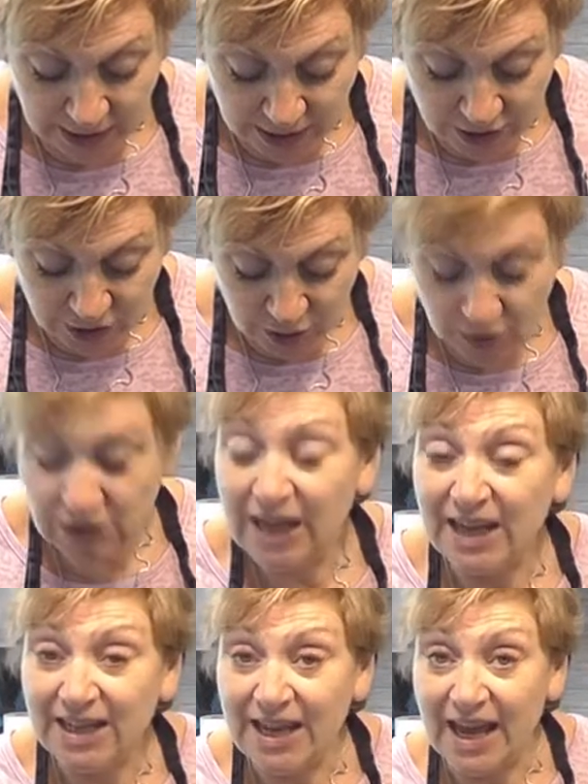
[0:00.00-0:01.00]
So you
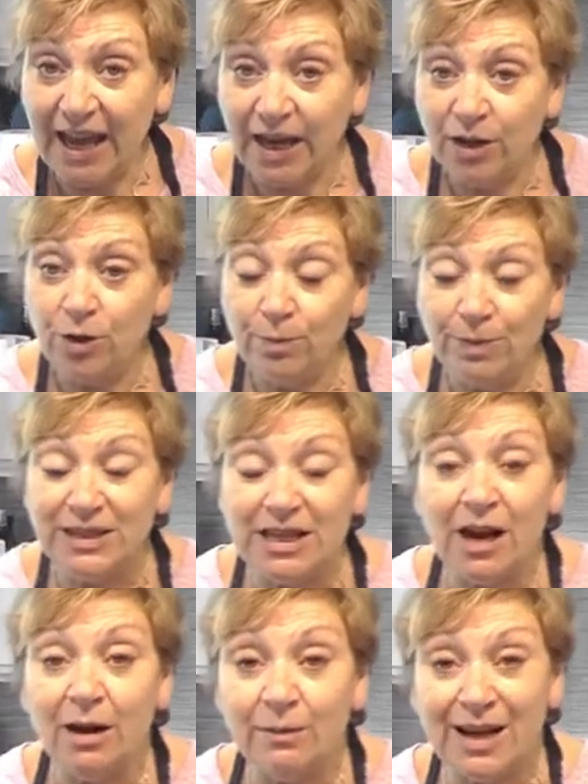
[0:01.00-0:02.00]
take an egg, you beat
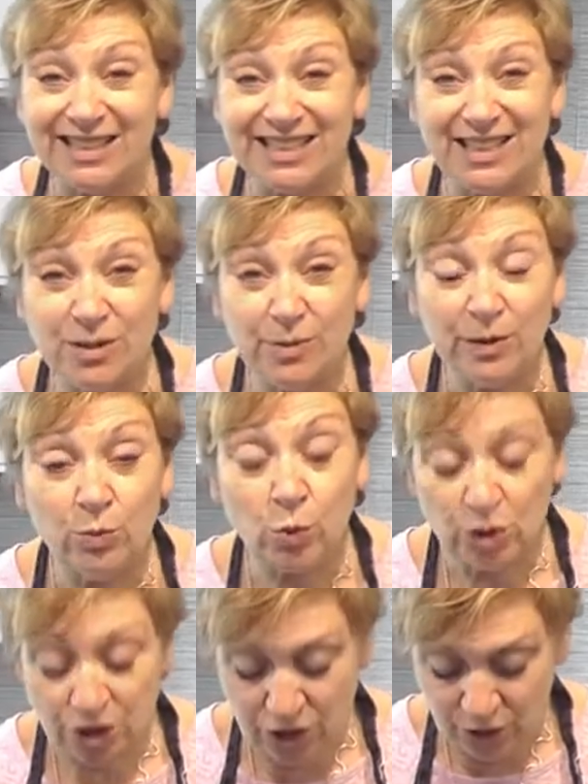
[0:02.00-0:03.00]
it up, add a little bit of
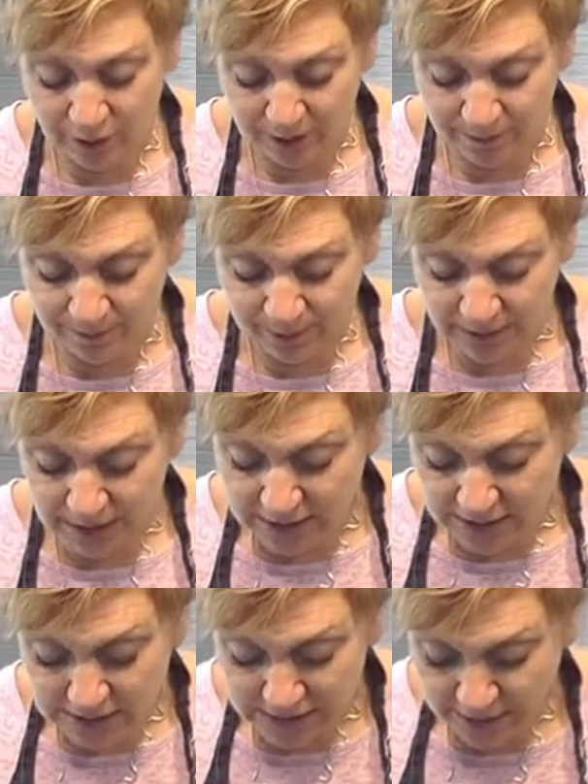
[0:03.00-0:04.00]
water to it,
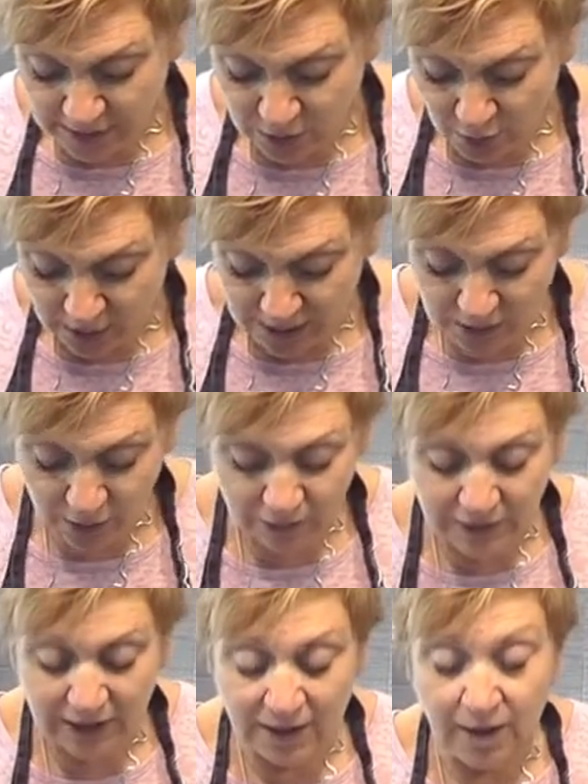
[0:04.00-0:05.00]
so it's quite
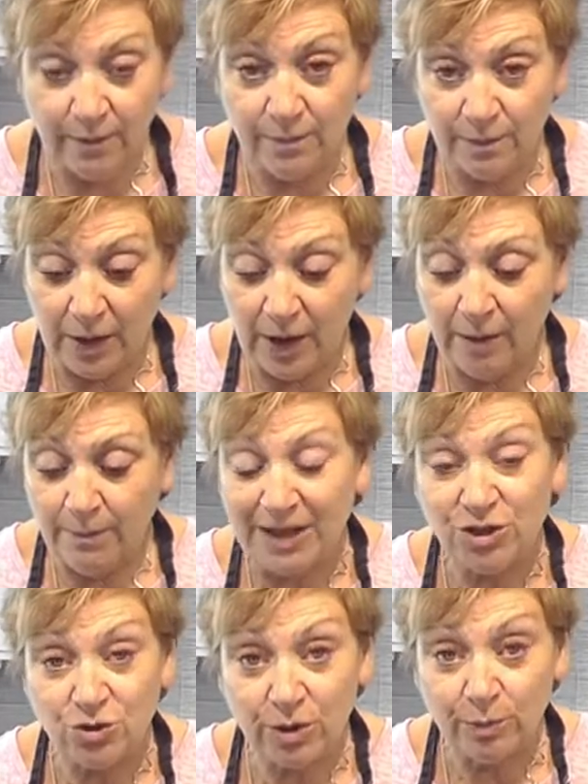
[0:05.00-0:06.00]
soft, and a pastry